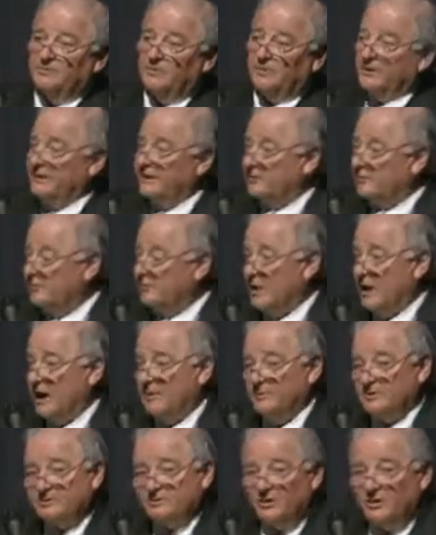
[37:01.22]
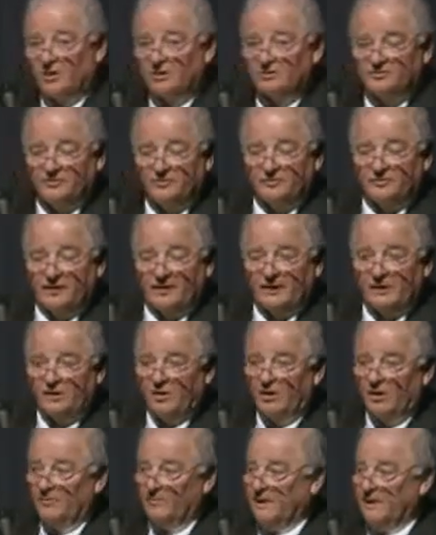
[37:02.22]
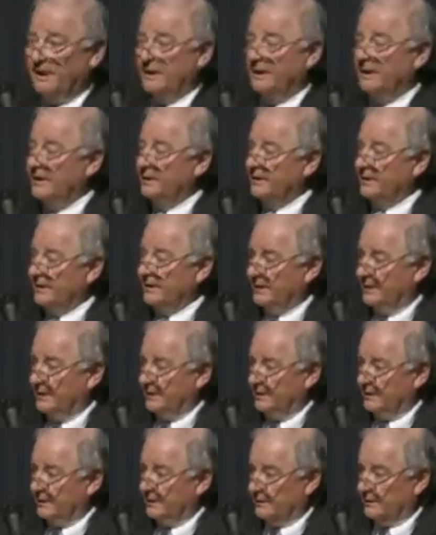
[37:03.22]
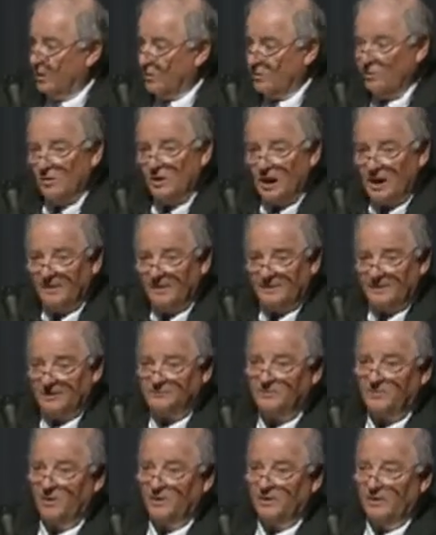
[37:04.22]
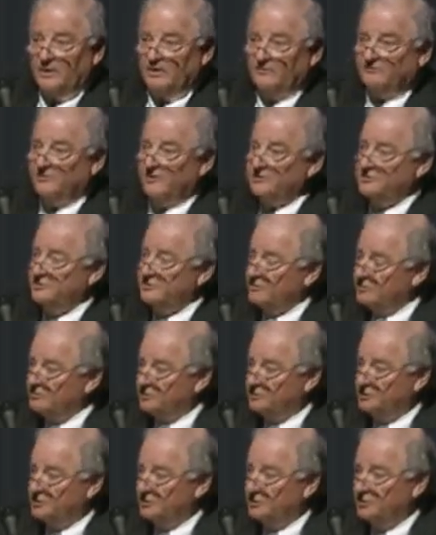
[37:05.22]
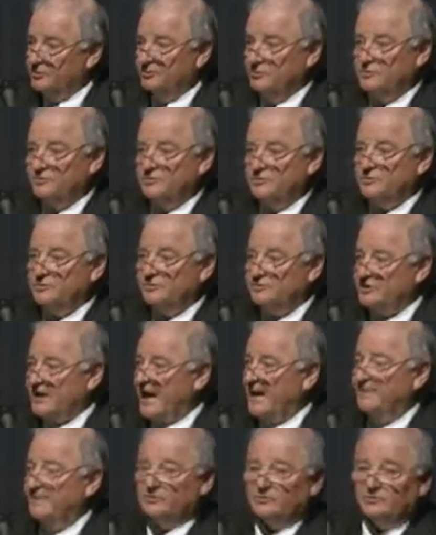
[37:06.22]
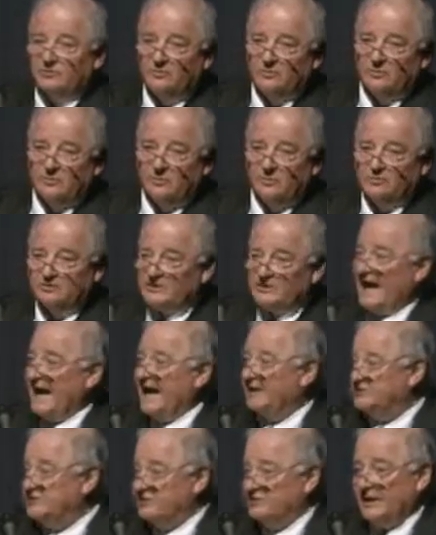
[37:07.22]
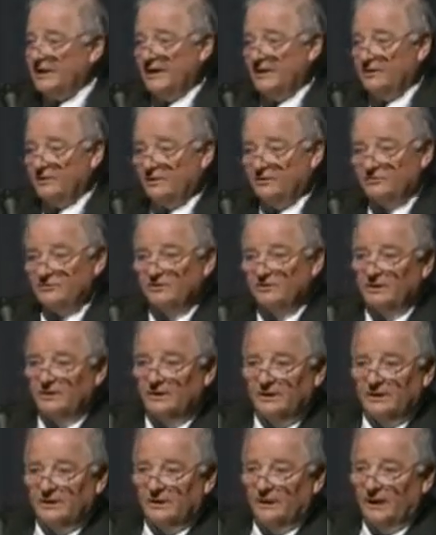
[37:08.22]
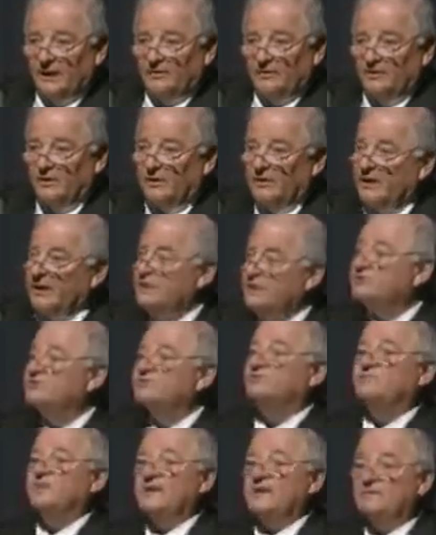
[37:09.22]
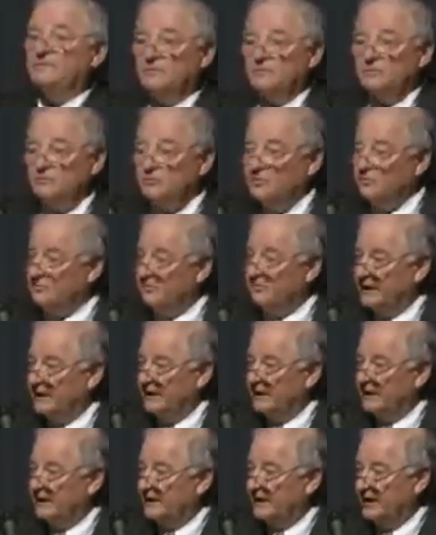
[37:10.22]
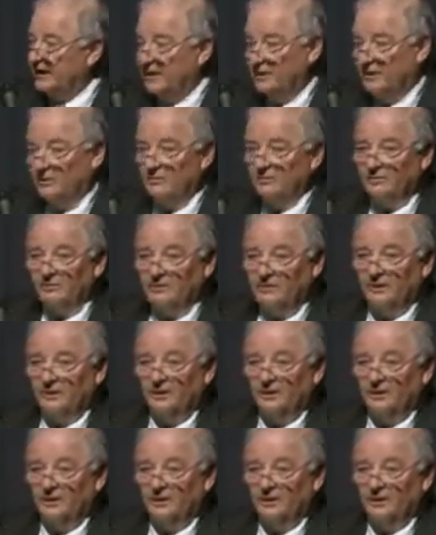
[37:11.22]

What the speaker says: political commissars of the Red Army, local Communist Party officials, Jews, saboteurs, agitators. The list of people to be killed